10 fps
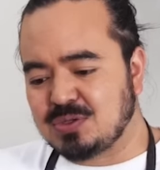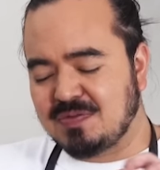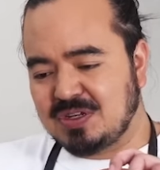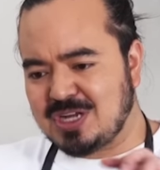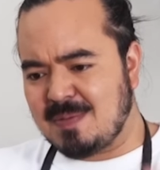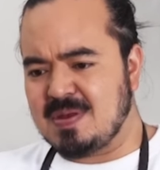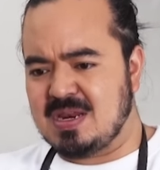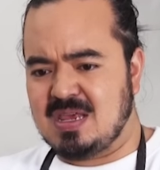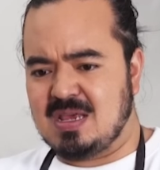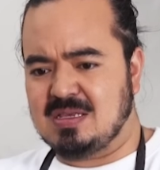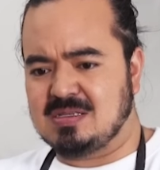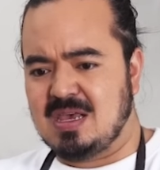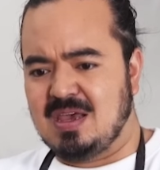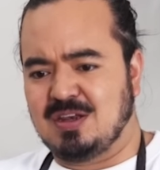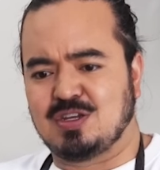It's sort of the Japanese
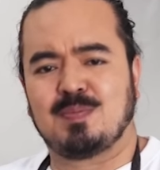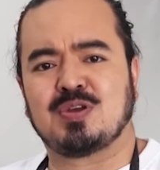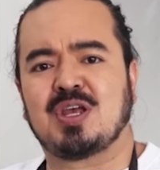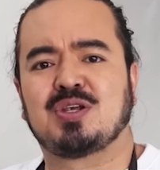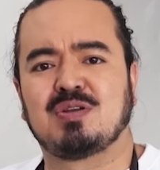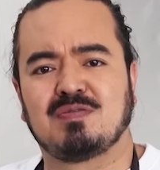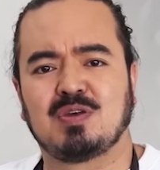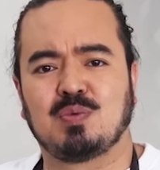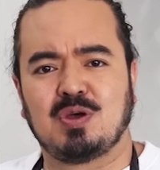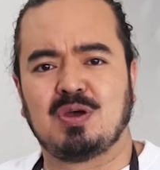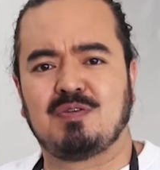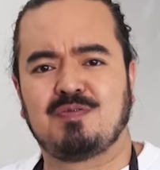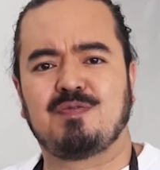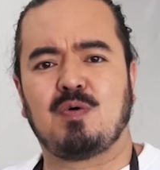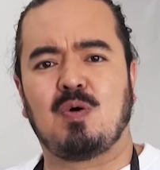interpretation of the word
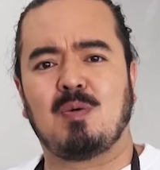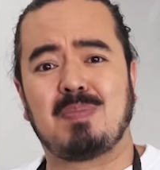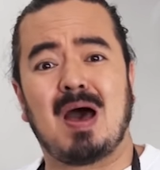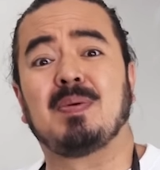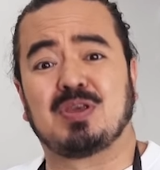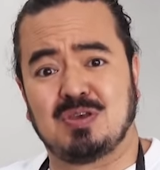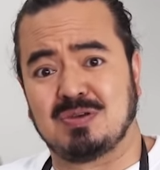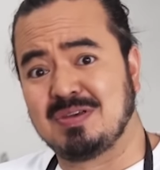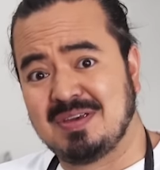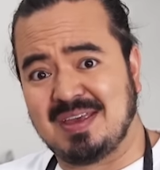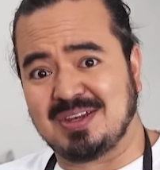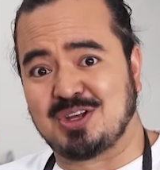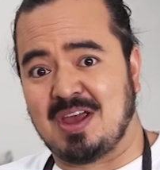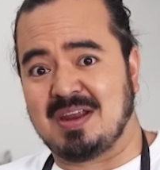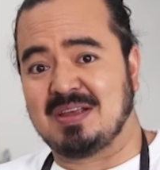for barbecue in
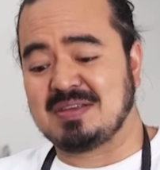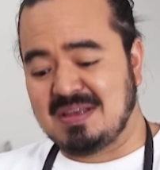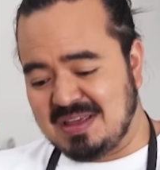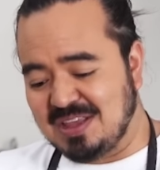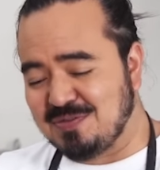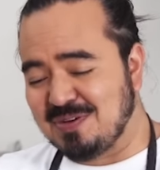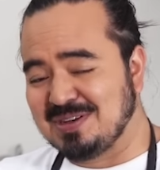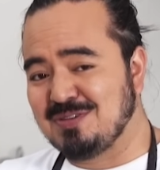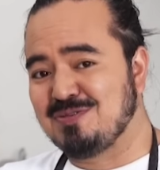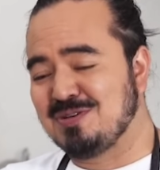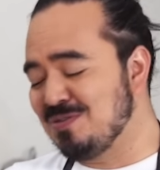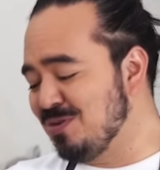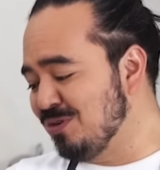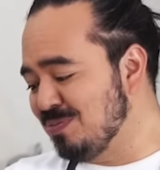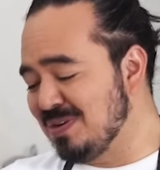Chinese. It's very different, of
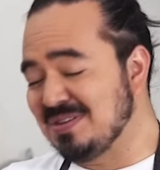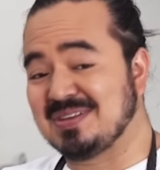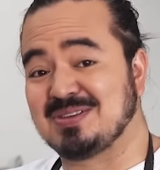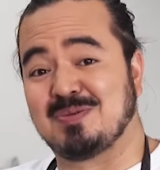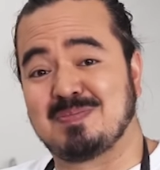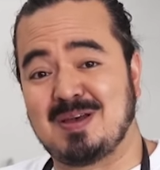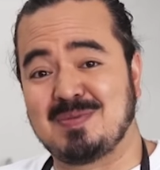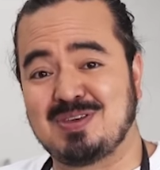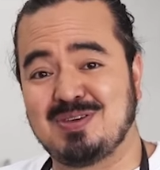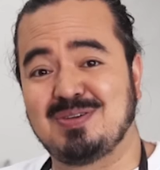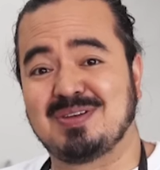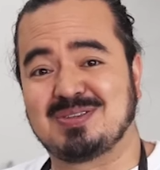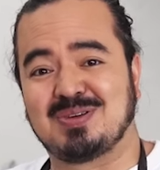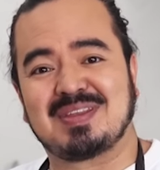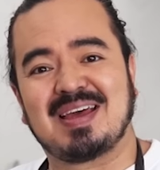course, because it's not barbecued.
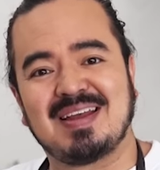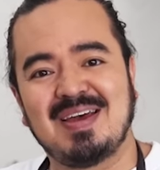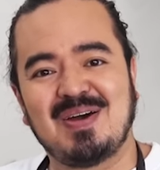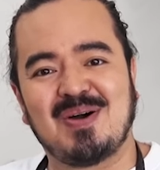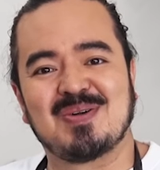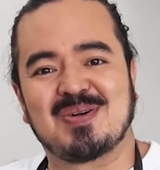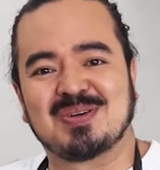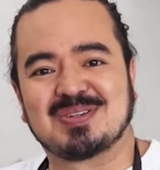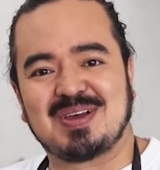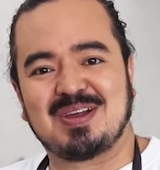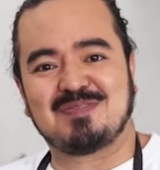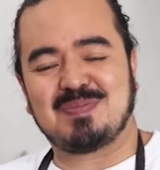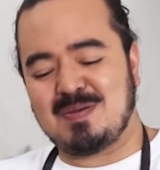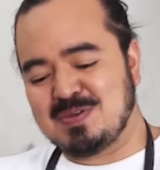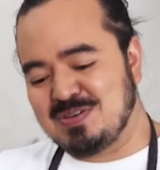It's not that Hong Kong style of
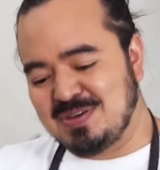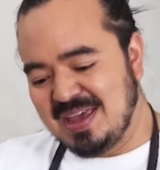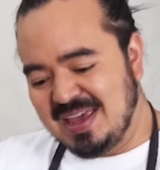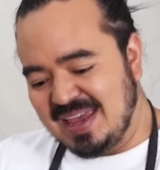barbecue.